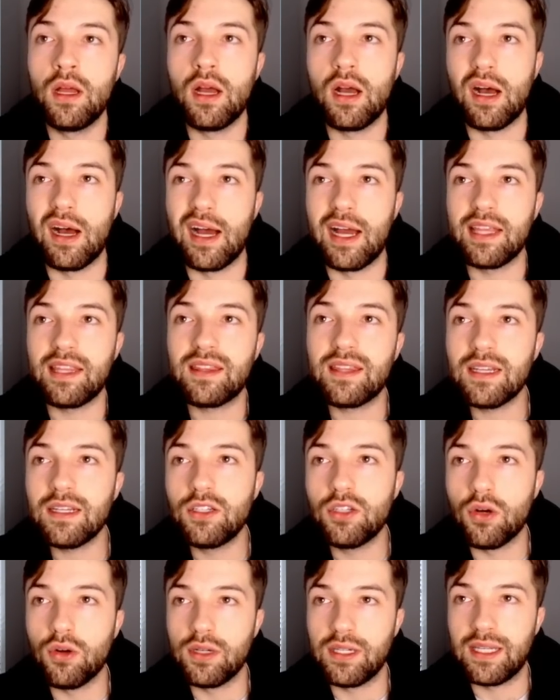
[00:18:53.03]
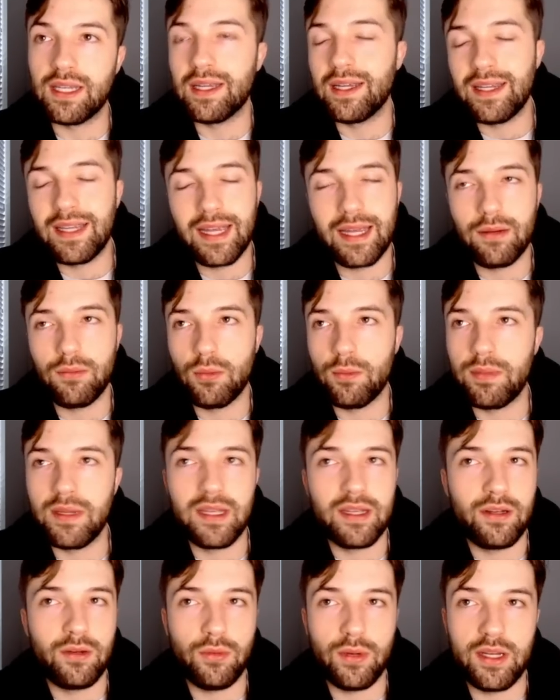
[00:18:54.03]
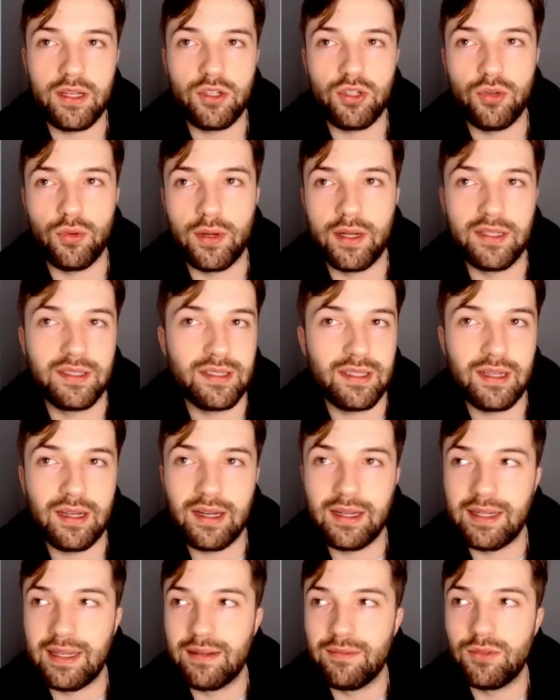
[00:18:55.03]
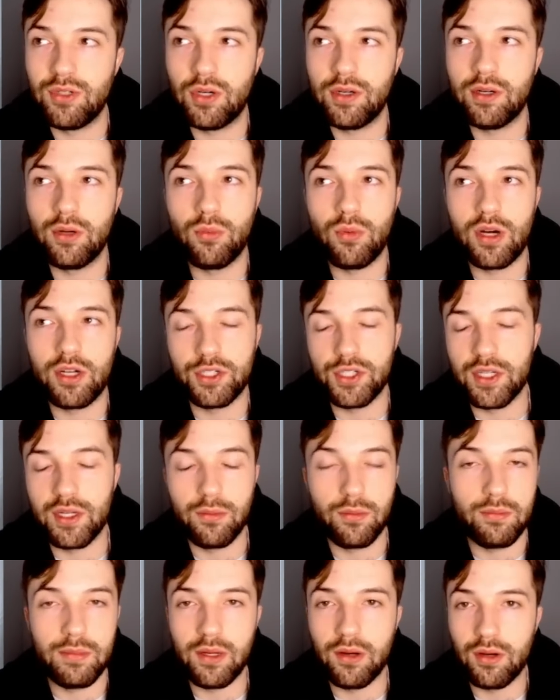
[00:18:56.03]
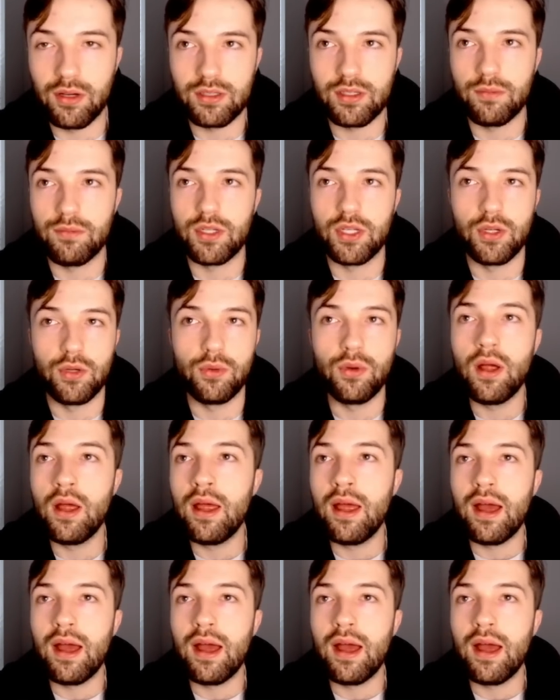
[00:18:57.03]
I think Dalton Kincaid would be a great choice. Again, Darnell Washington would be awesome too.